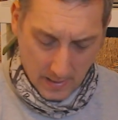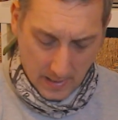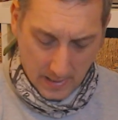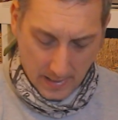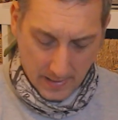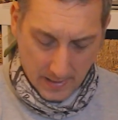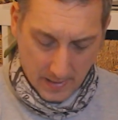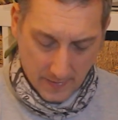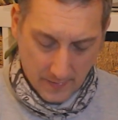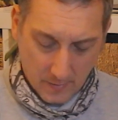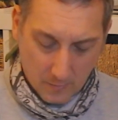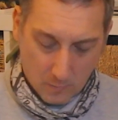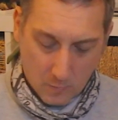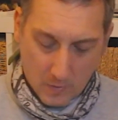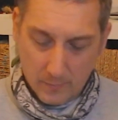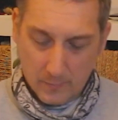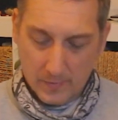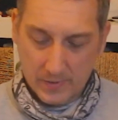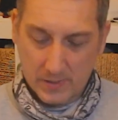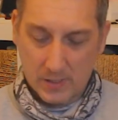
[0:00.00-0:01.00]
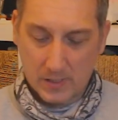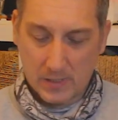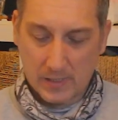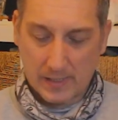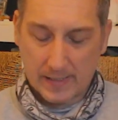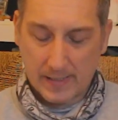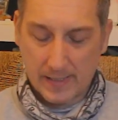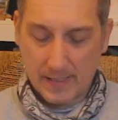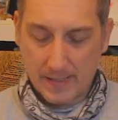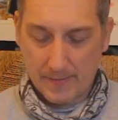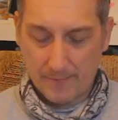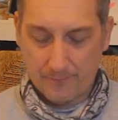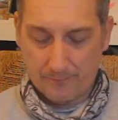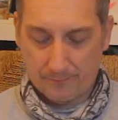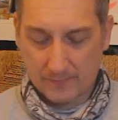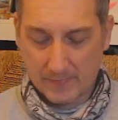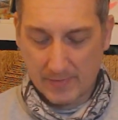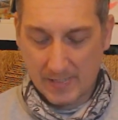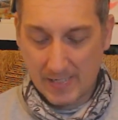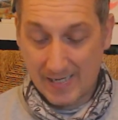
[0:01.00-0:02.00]
Another one which is like a
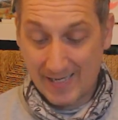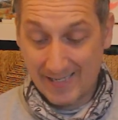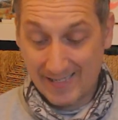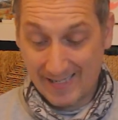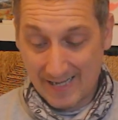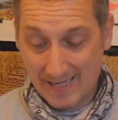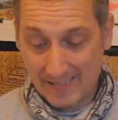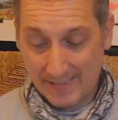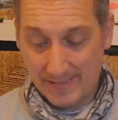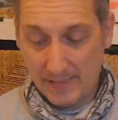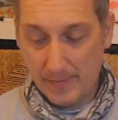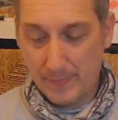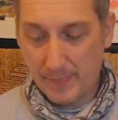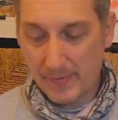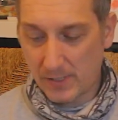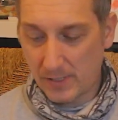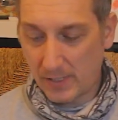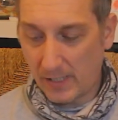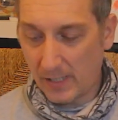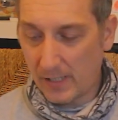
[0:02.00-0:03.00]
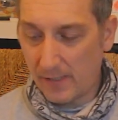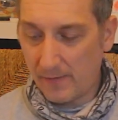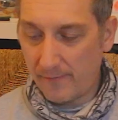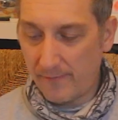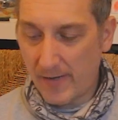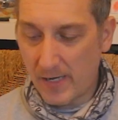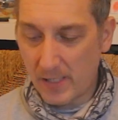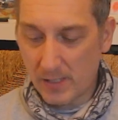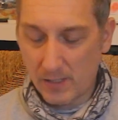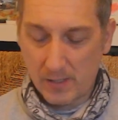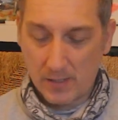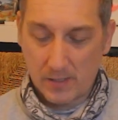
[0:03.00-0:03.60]
deeper sinking version